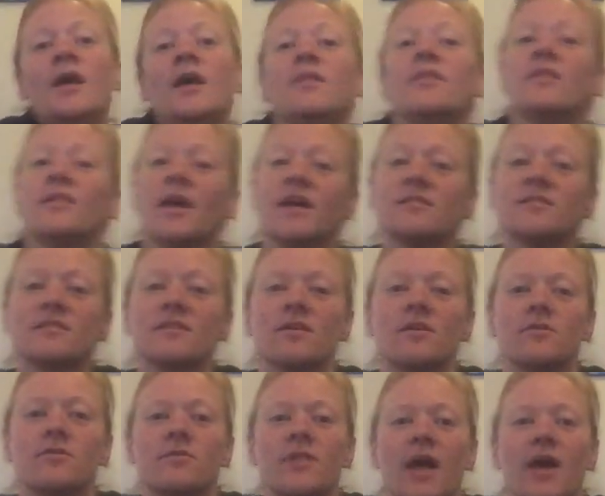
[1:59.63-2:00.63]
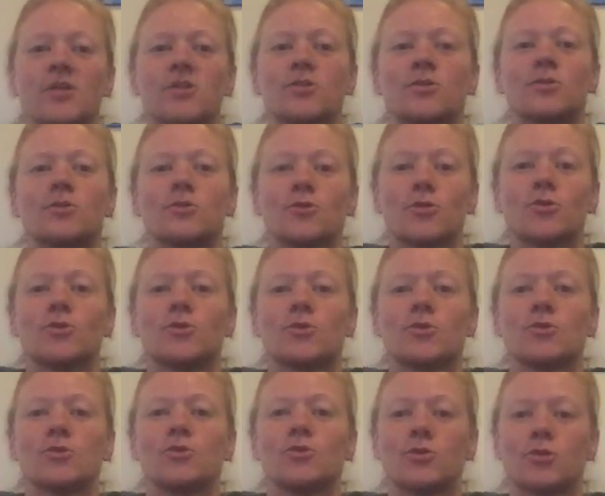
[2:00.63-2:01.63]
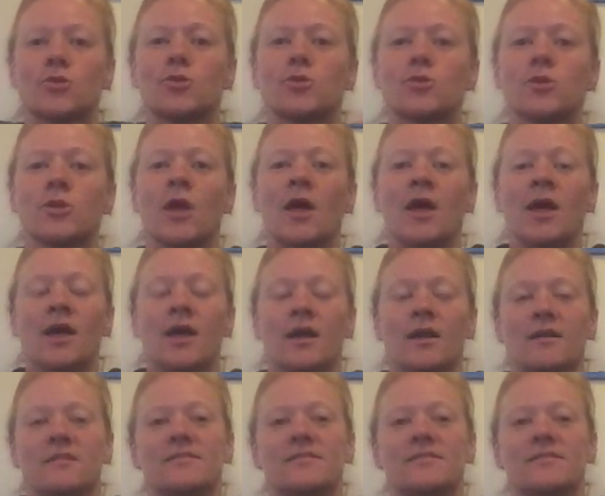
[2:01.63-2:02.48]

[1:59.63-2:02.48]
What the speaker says: the lights go flash, and I